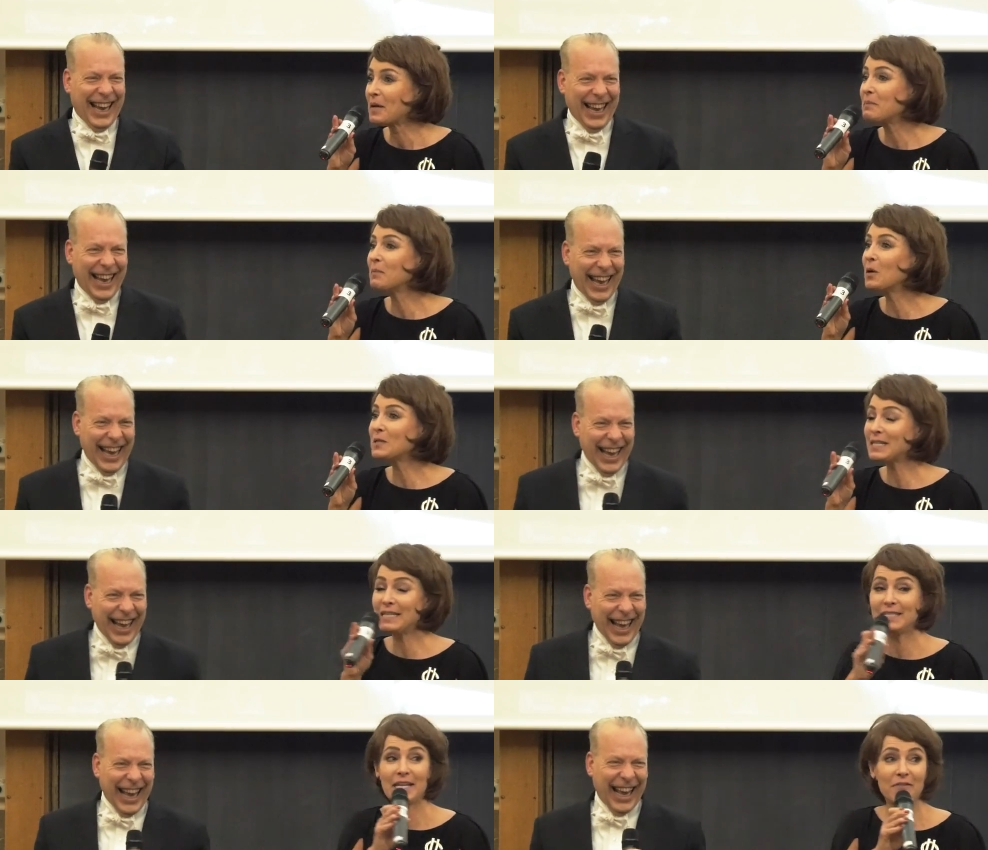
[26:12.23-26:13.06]
Speaker 1: But
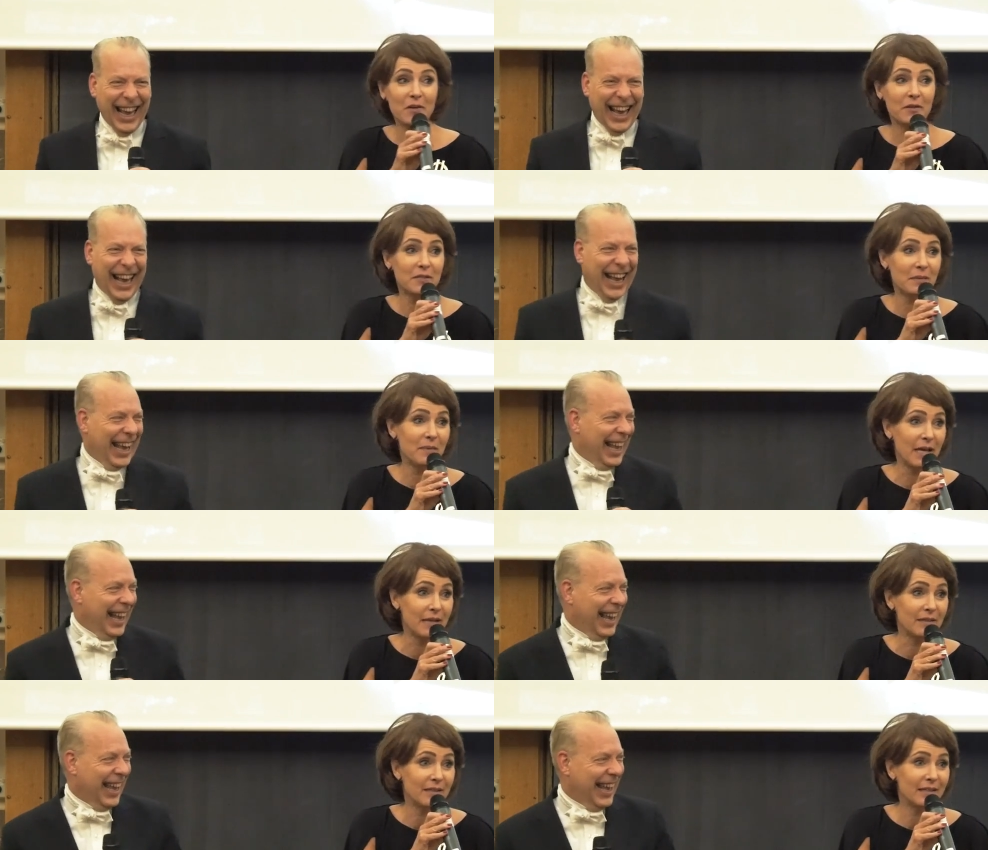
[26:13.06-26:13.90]
mostly they were the
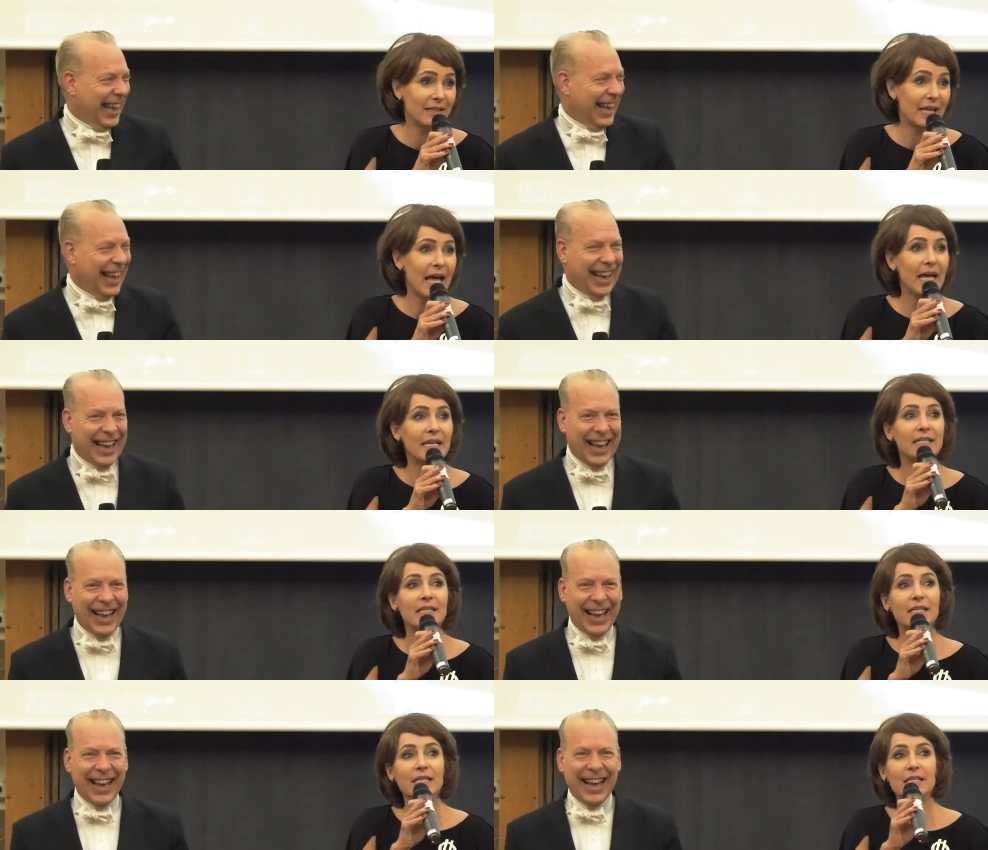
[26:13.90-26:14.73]
men.
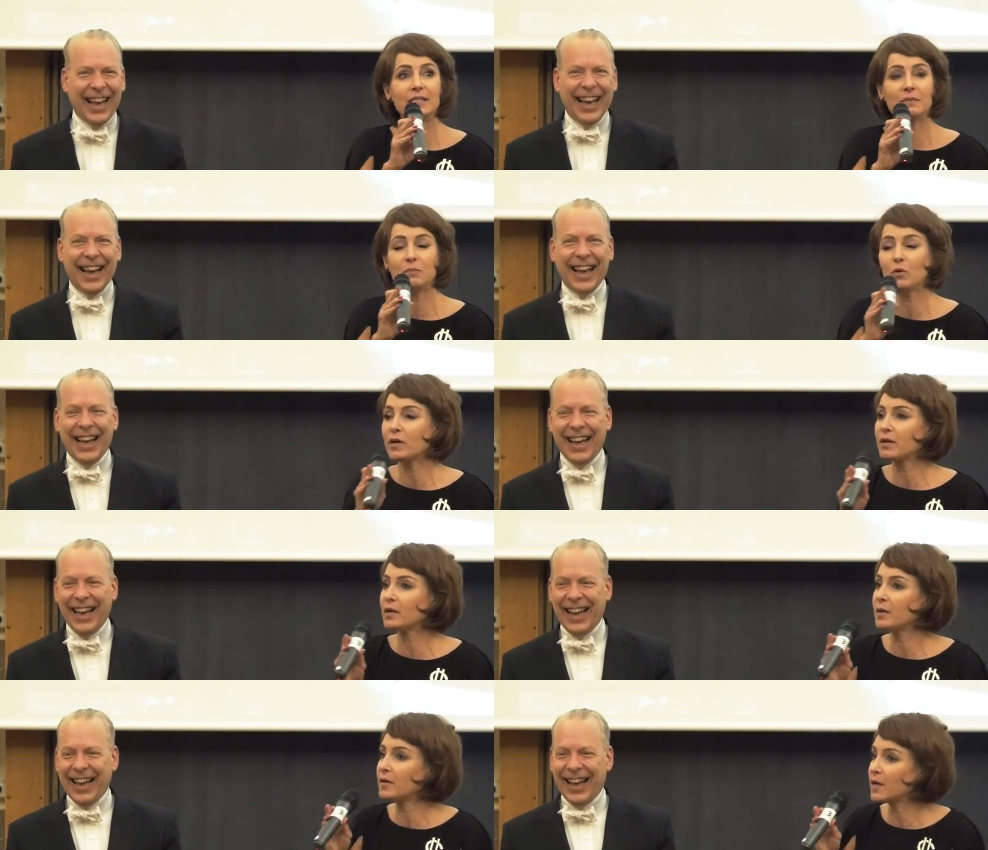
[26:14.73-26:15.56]
And it is
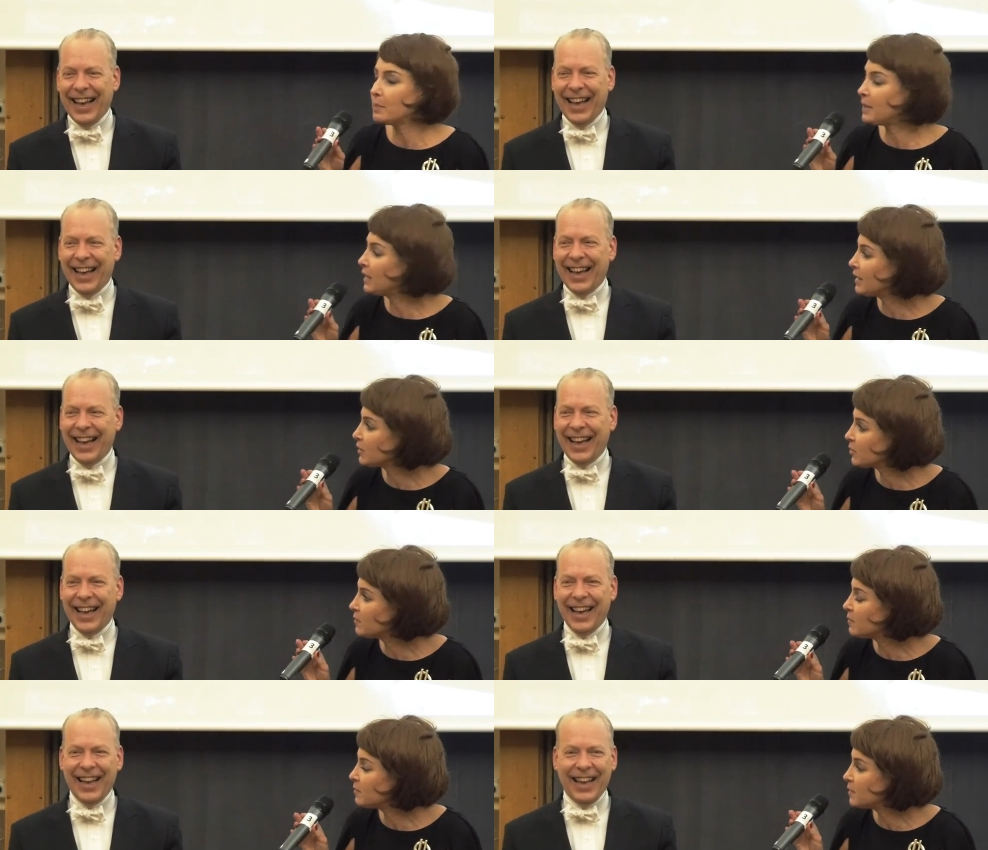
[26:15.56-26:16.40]
more uh, appealing
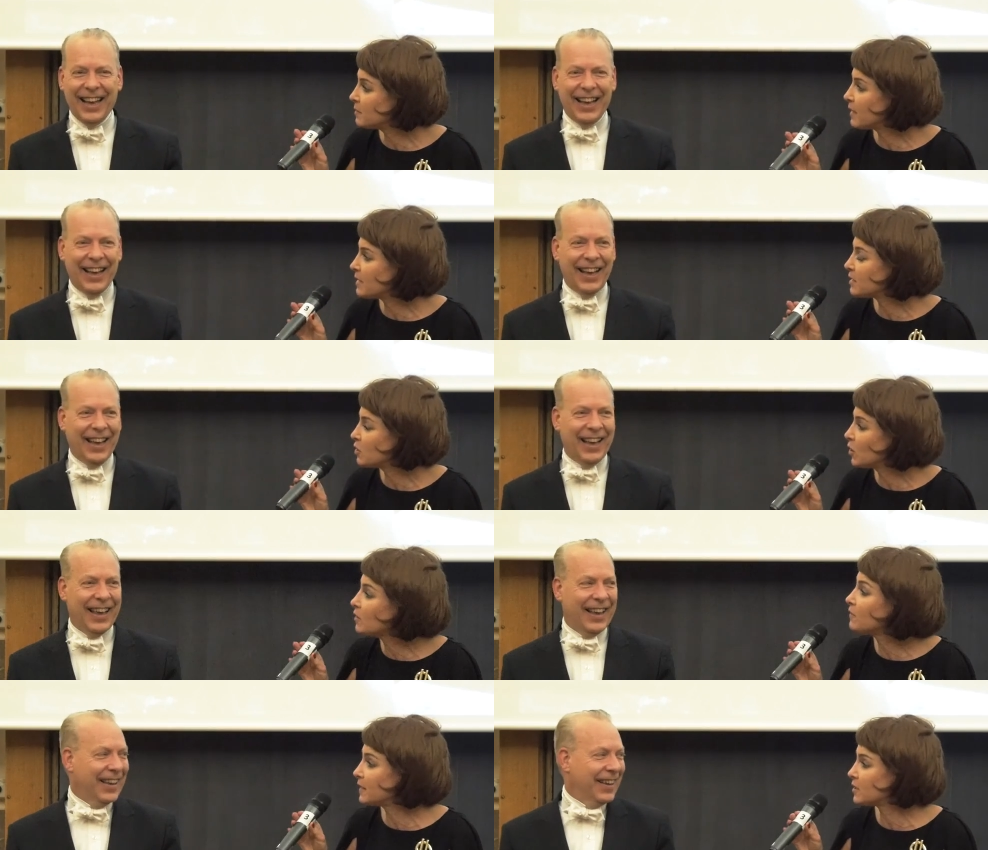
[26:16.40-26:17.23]
to the men. The
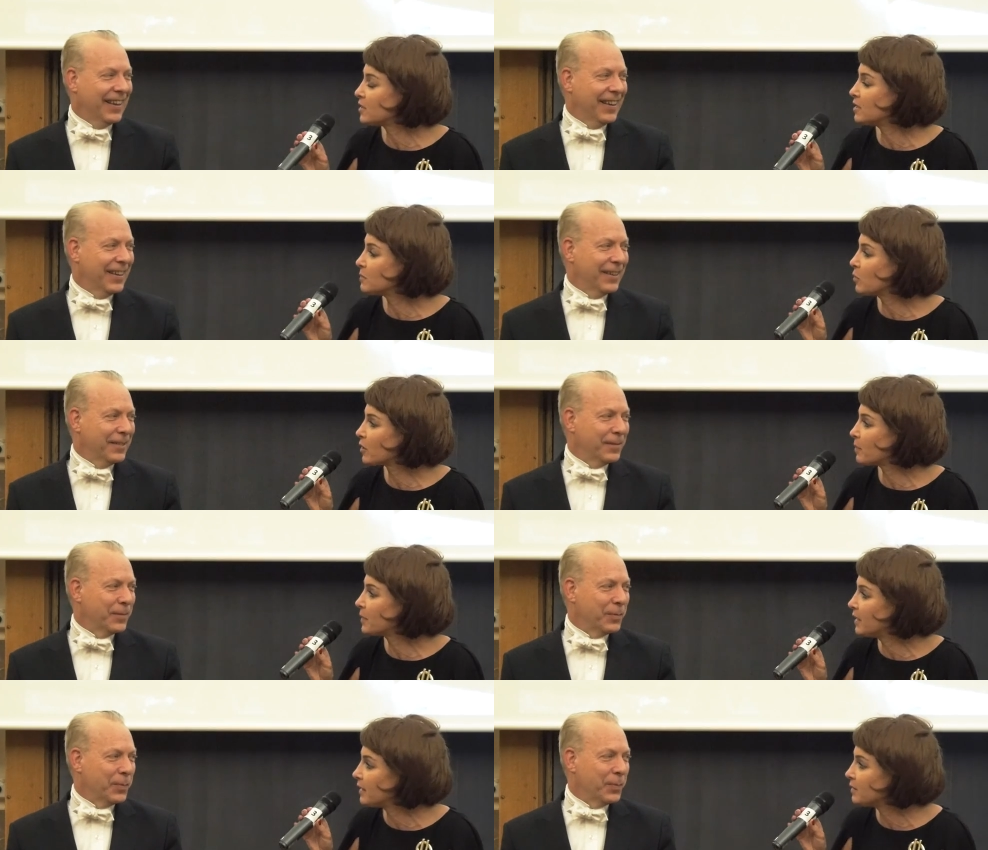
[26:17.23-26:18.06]
nonfiction is
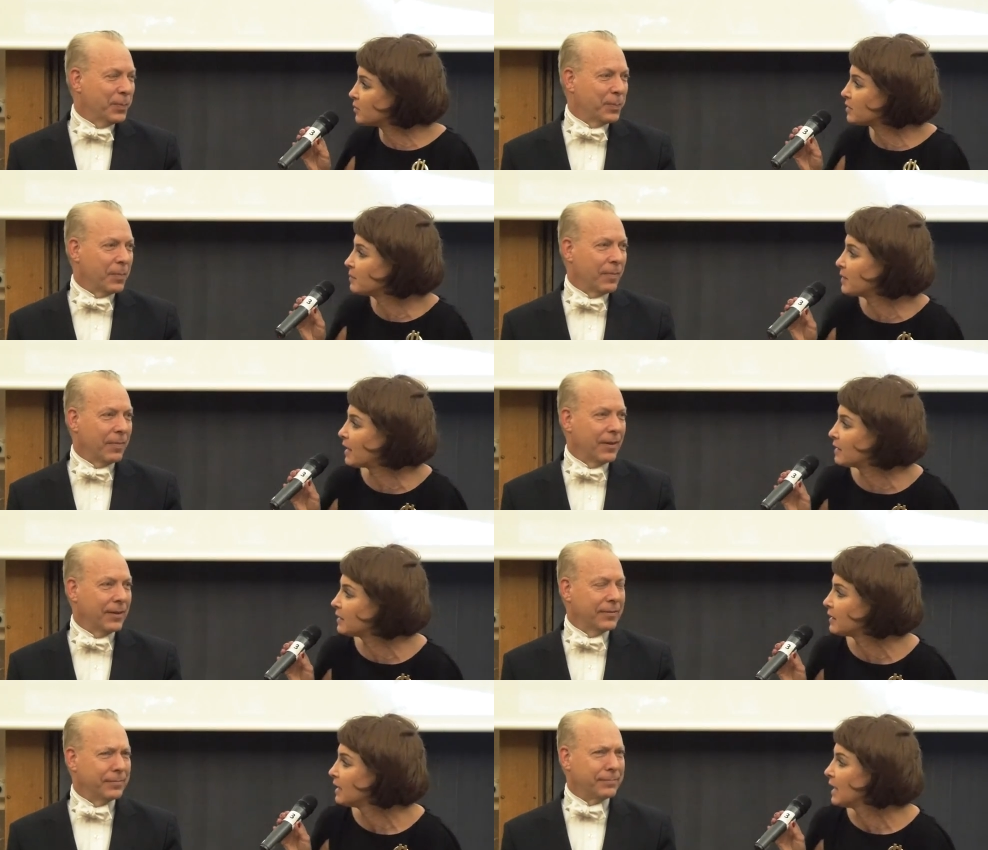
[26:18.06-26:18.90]
more appealing to the
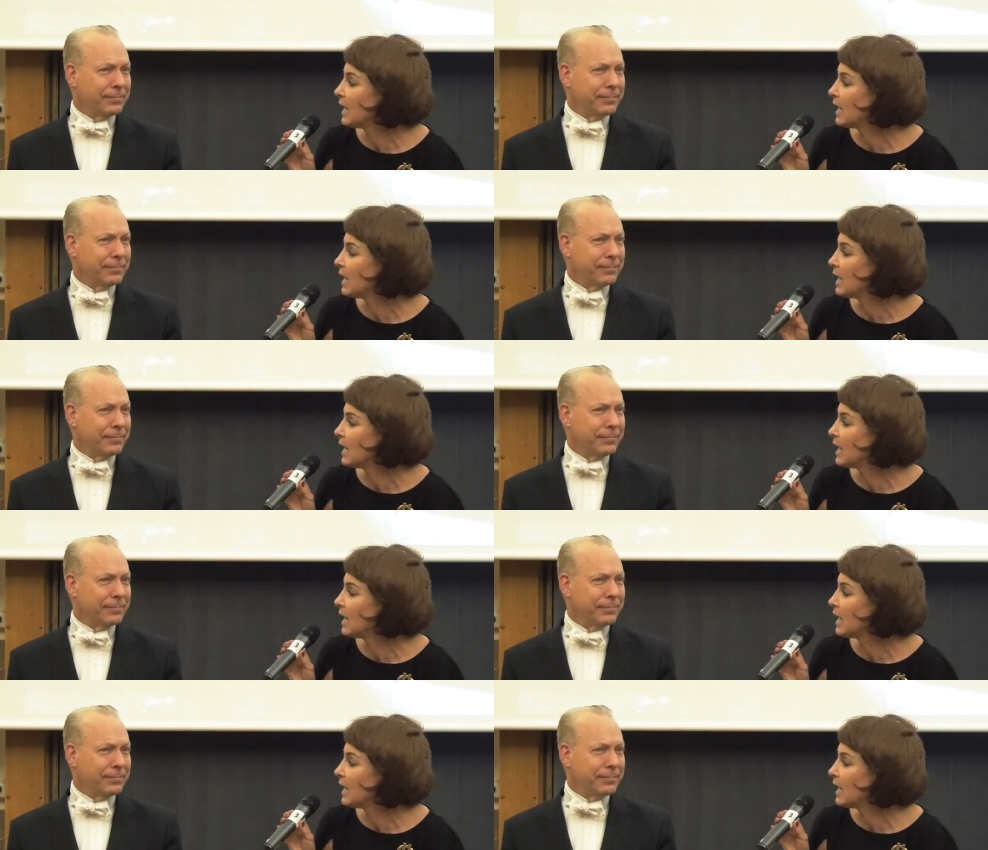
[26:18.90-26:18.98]
men